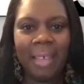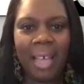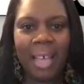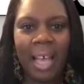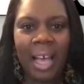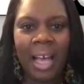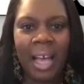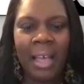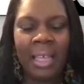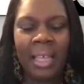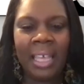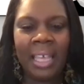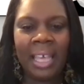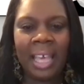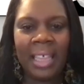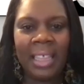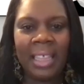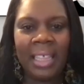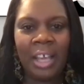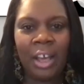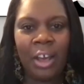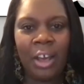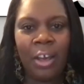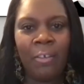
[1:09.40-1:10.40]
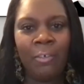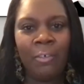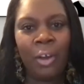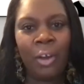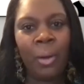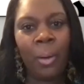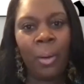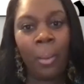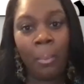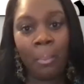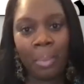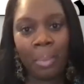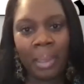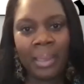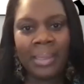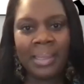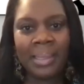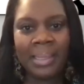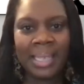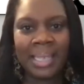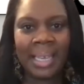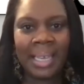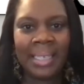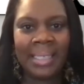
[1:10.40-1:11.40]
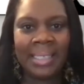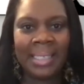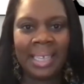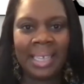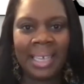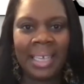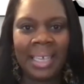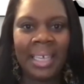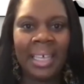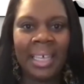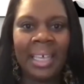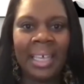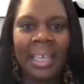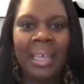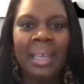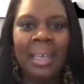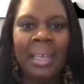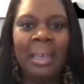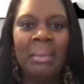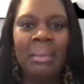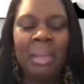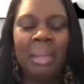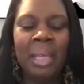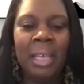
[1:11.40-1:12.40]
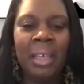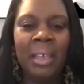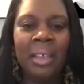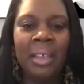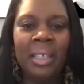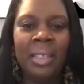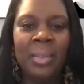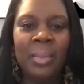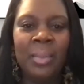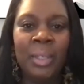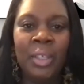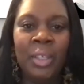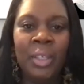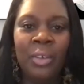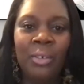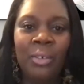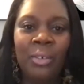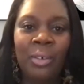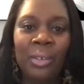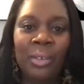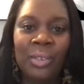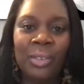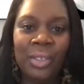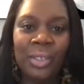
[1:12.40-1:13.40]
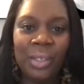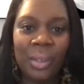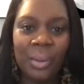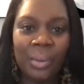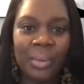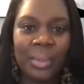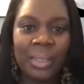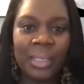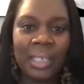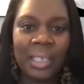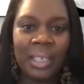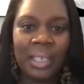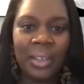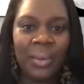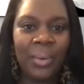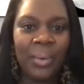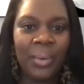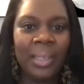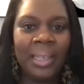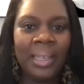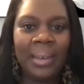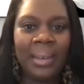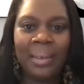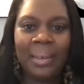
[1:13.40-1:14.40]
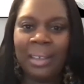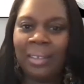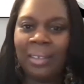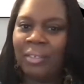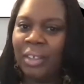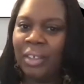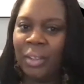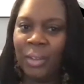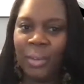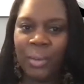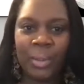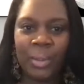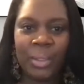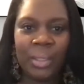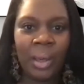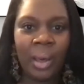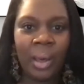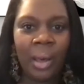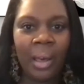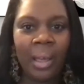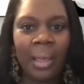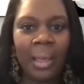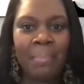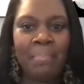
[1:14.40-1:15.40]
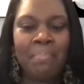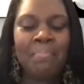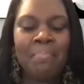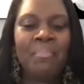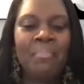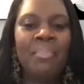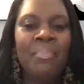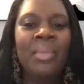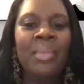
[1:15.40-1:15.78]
I think overcompensating, because when you're consulting, you are now giving your time.